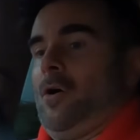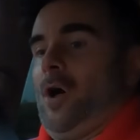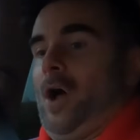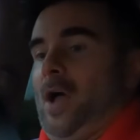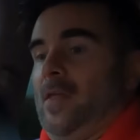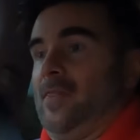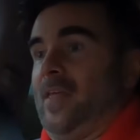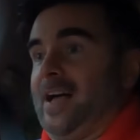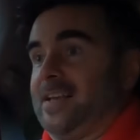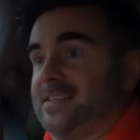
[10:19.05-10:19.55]

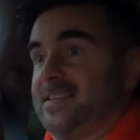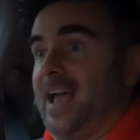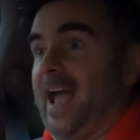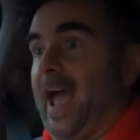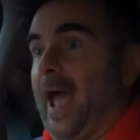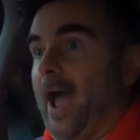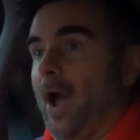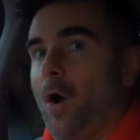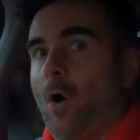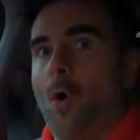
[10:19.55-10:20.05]
And that's
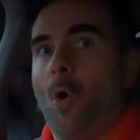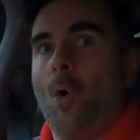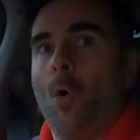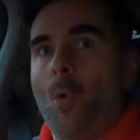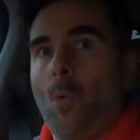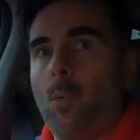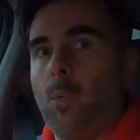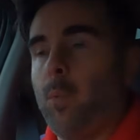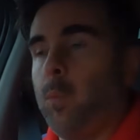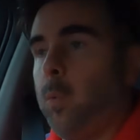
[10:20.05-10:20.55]
it.
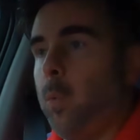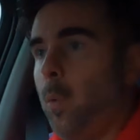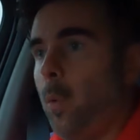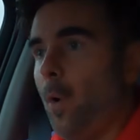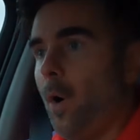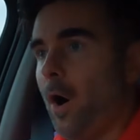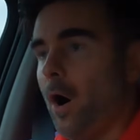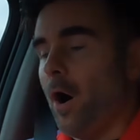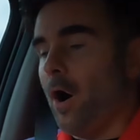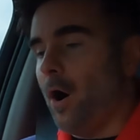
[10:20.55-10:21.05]

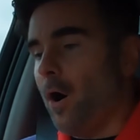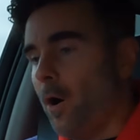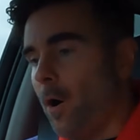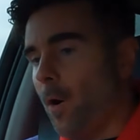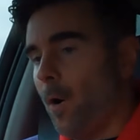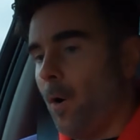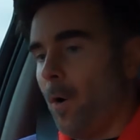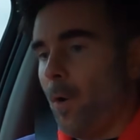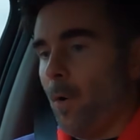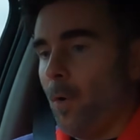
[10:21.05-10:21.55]

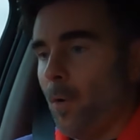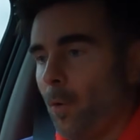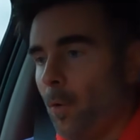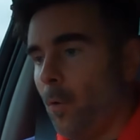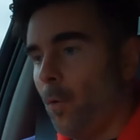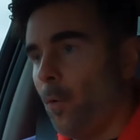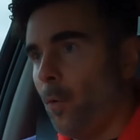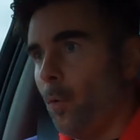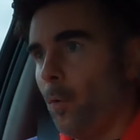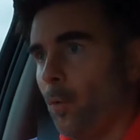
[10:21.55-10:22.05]

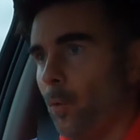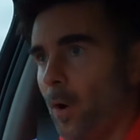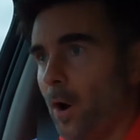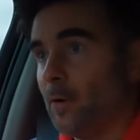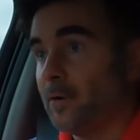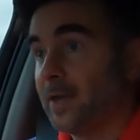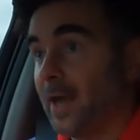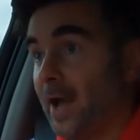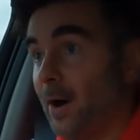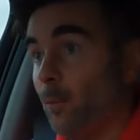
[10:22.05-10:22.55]
Whoa!
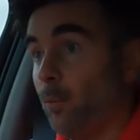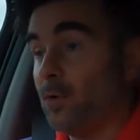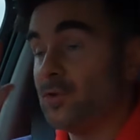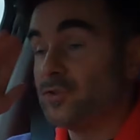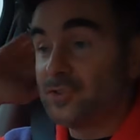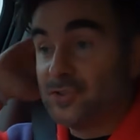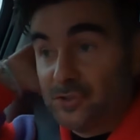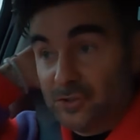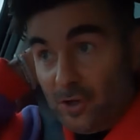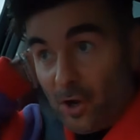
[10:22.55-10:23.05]
Okay, I
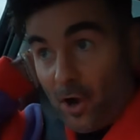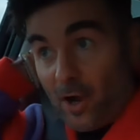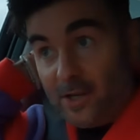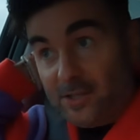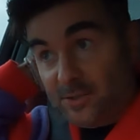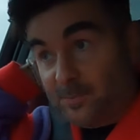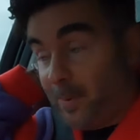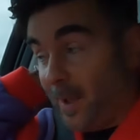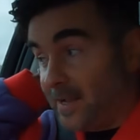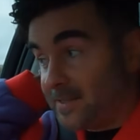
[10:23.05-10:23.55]
was not
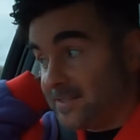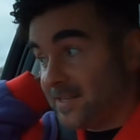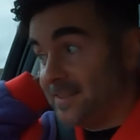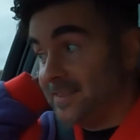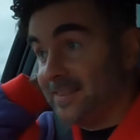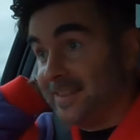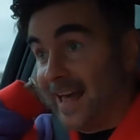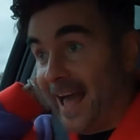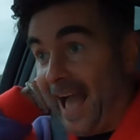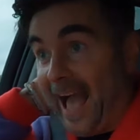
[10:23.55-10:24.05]

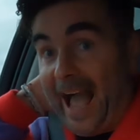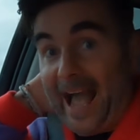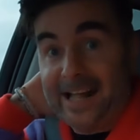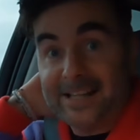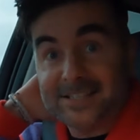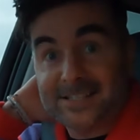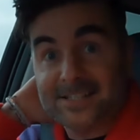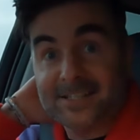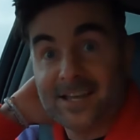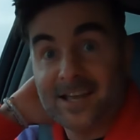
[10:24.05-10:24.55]
expecting
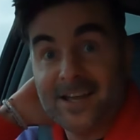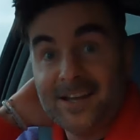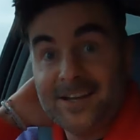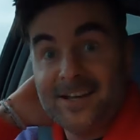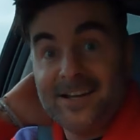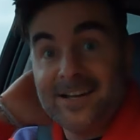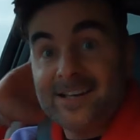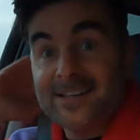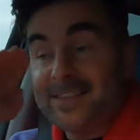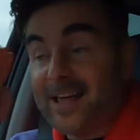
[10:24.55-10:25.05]
that.
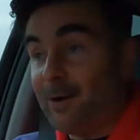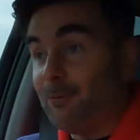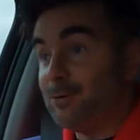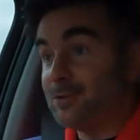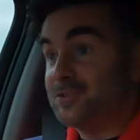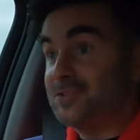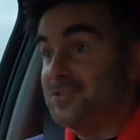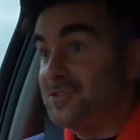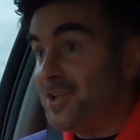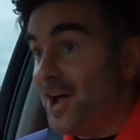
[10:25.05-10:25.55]
That
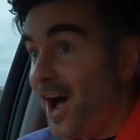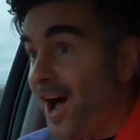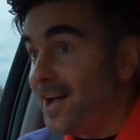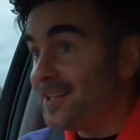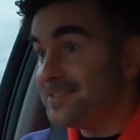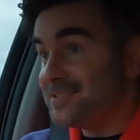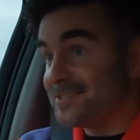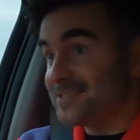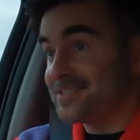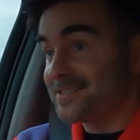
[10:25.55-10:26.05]
was
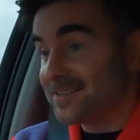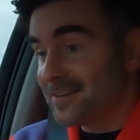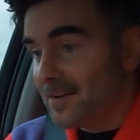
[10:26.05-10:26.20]
nuts!